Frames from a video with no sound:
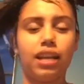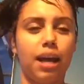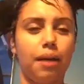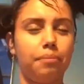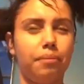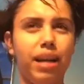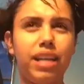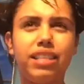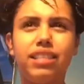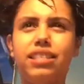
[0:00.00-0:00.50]
I
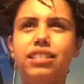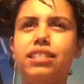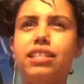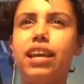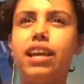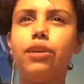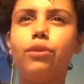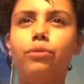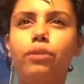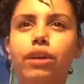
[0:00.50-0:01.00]
might
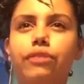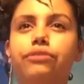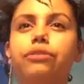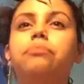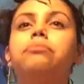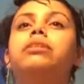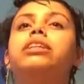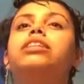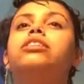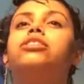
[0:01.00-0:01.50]
stay away
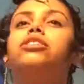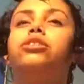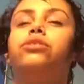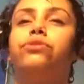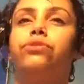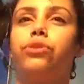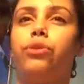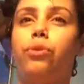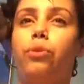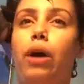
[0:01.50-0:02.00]
from bleach
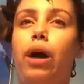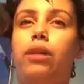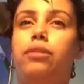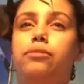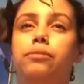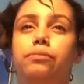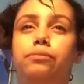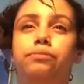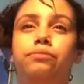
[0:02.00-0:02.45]
for a while.